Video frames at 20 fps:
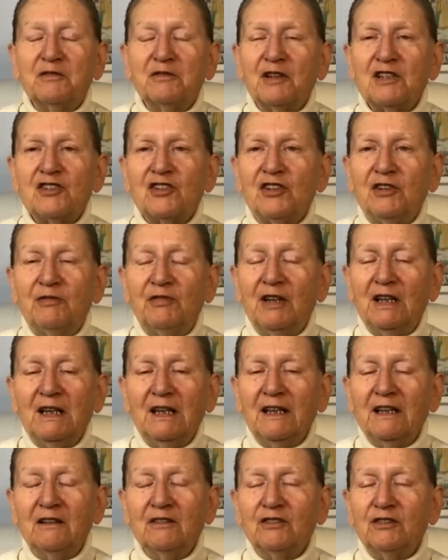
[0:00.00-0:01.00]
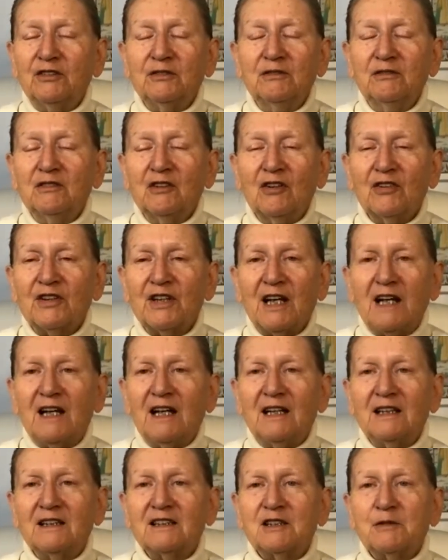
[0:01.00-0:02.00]
fuzzy feelings, not
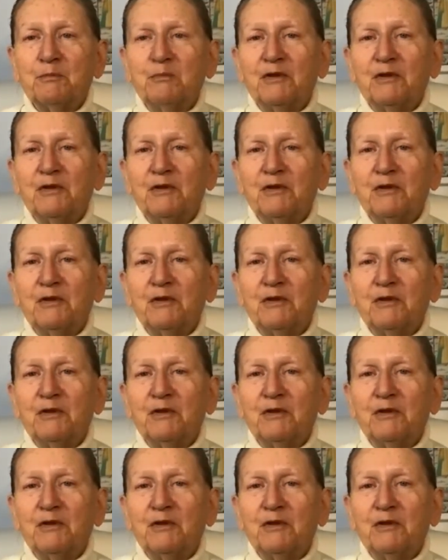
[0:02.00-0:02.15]
that,